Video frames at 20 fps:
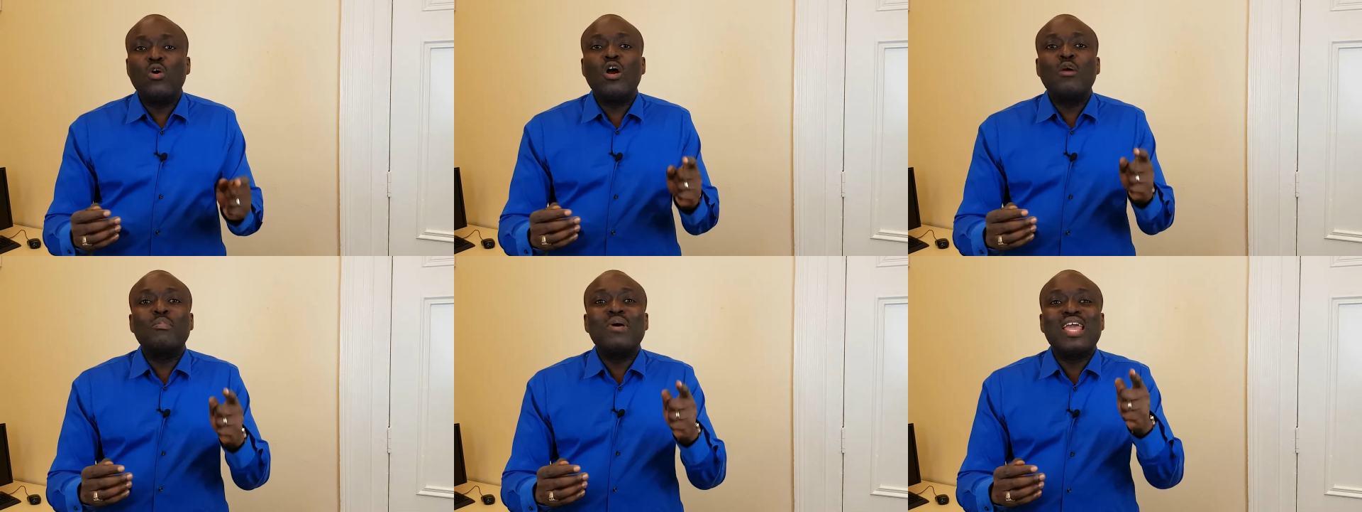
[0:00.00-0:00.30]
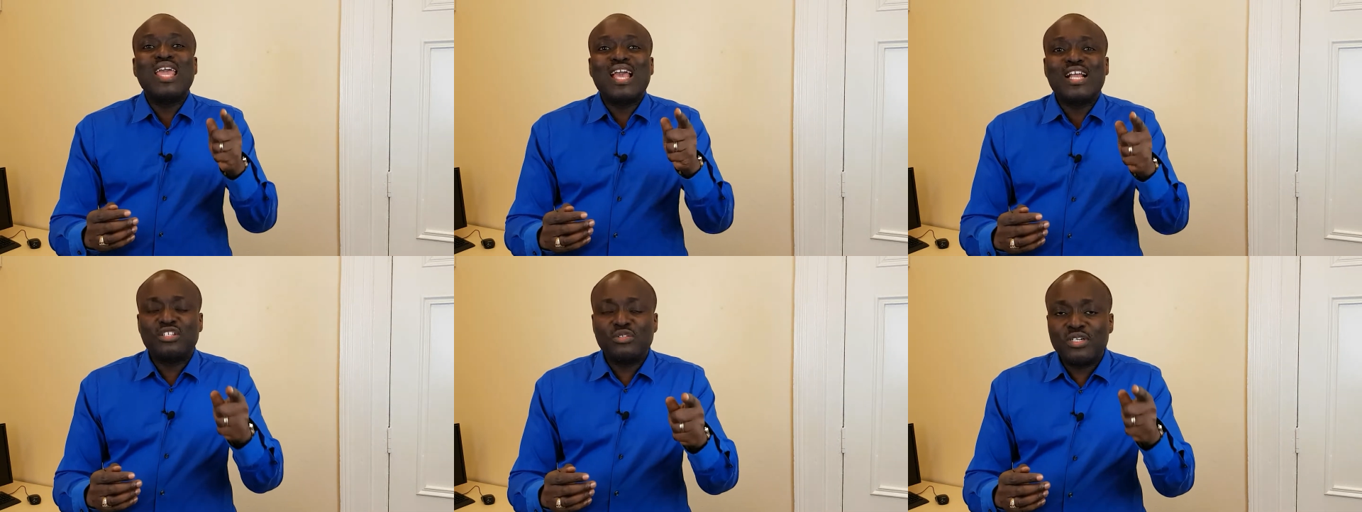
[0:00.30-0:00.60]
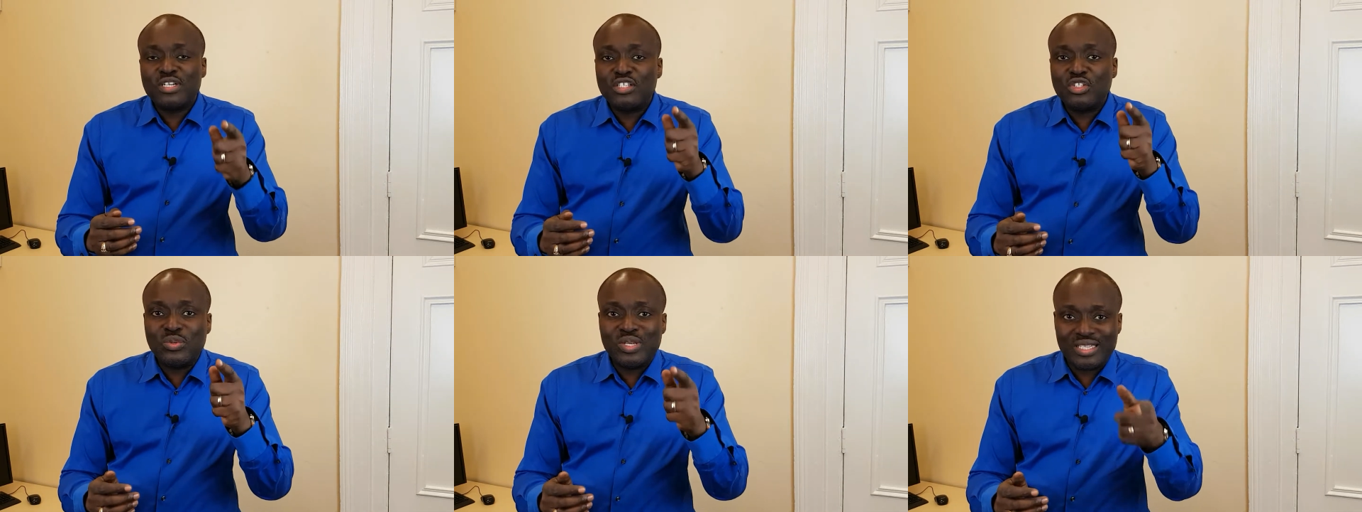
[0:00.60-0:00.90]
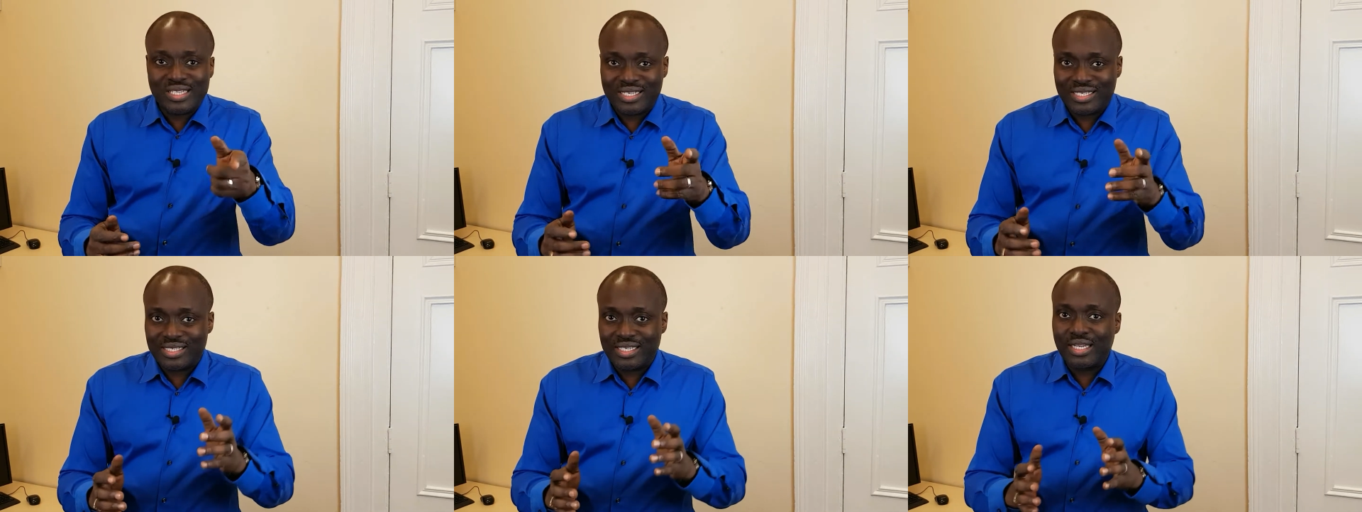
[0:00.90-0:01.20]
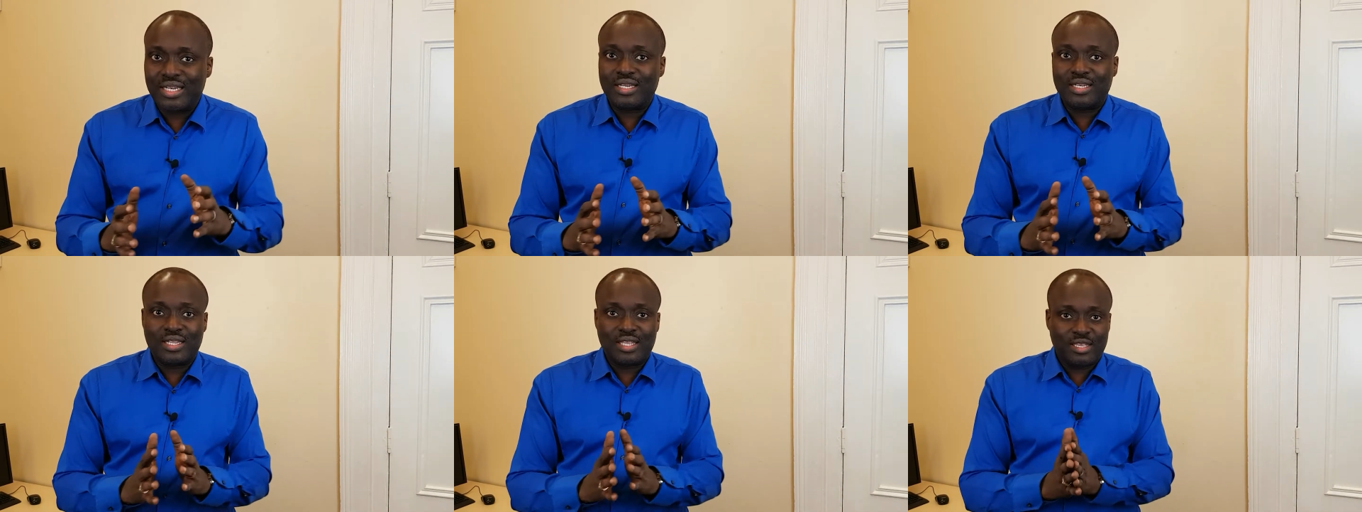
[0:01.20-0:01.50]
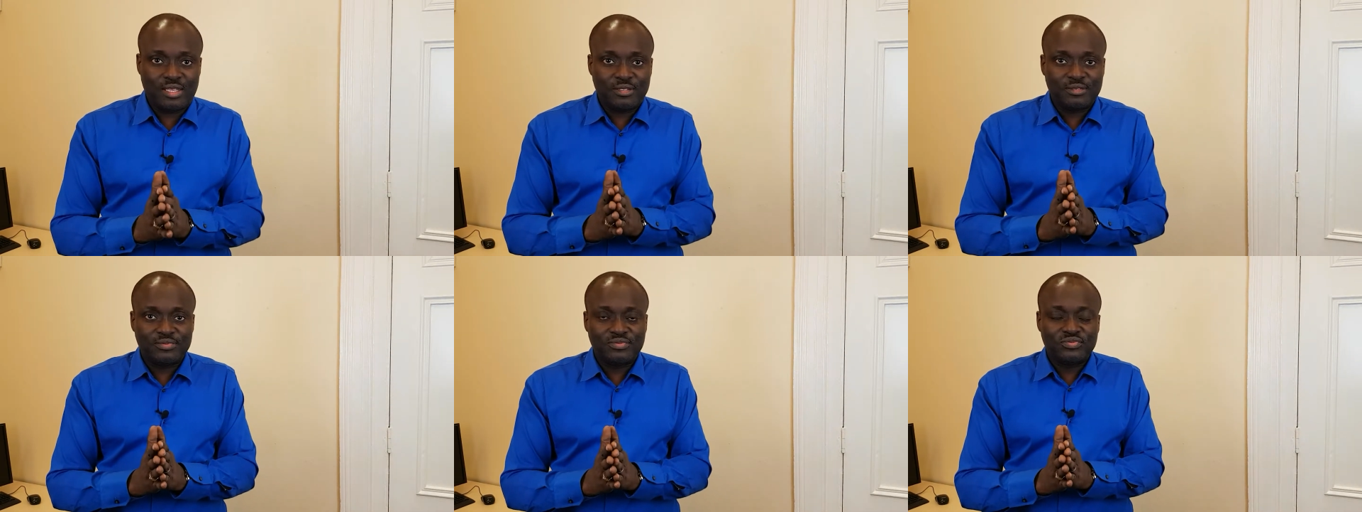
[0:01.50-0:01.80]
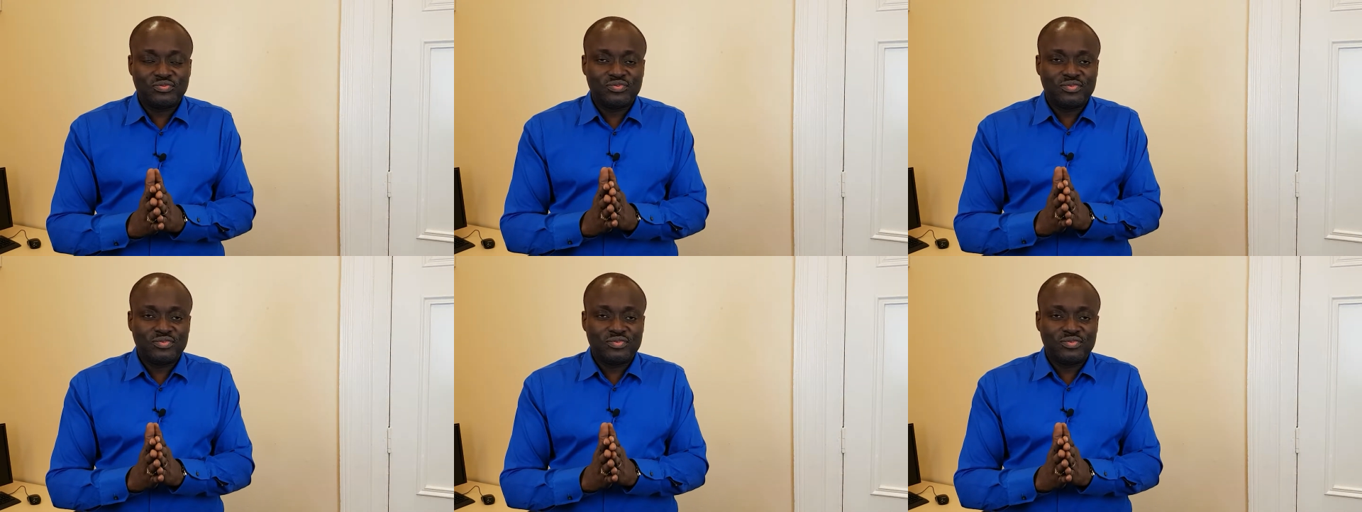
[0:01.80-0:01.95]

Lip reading: or am I actually doing the selling here?